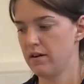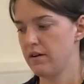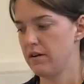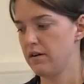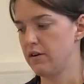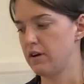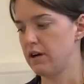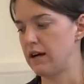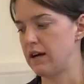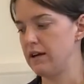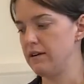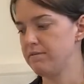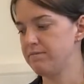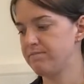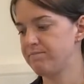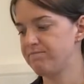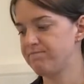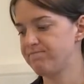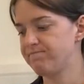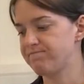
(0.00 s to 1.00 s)
Okay.
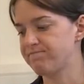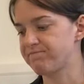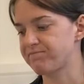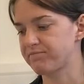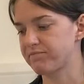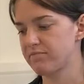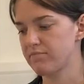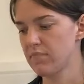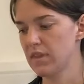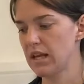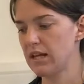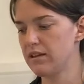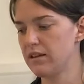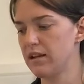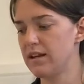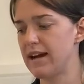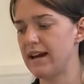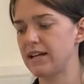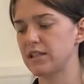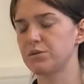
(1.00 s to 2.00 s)
The
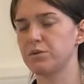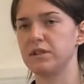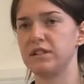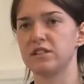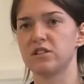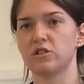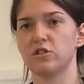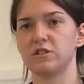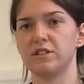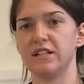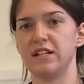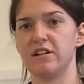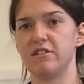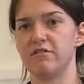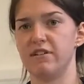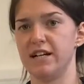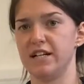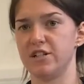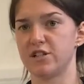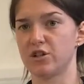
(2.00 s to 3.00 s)
next one is called inner
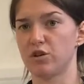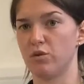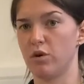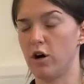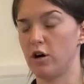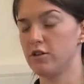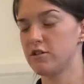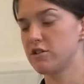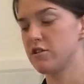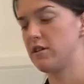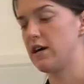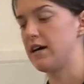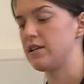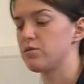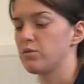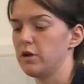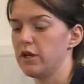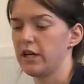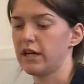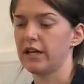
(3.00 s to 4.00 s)
range quad. So that's
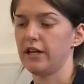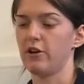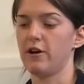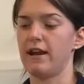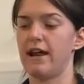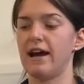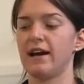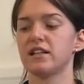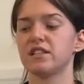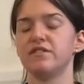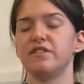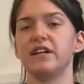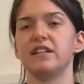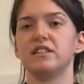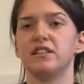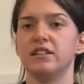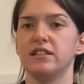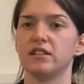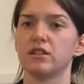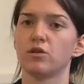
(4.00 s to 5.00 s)
working on
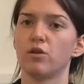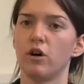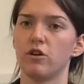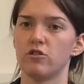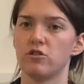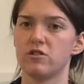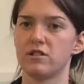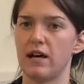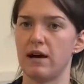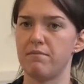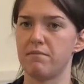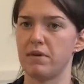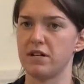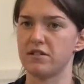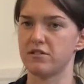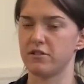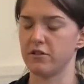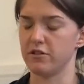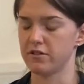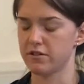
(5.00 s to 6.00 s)
activating these quadricep
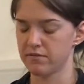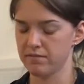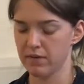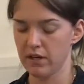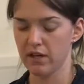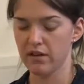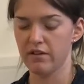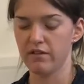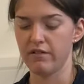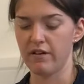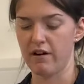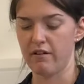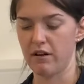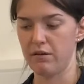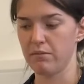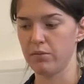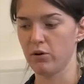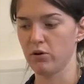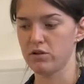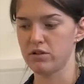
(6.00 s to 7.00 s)
muscles. Very
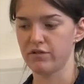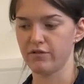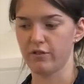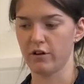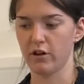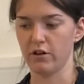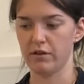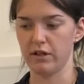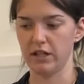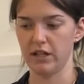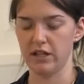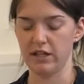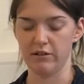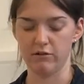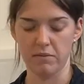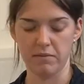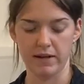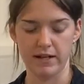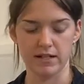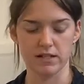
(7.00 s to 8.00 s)
important following your knee
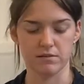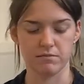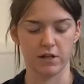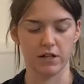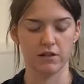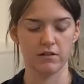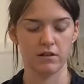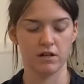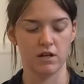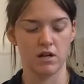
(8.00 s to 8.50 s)
replacement.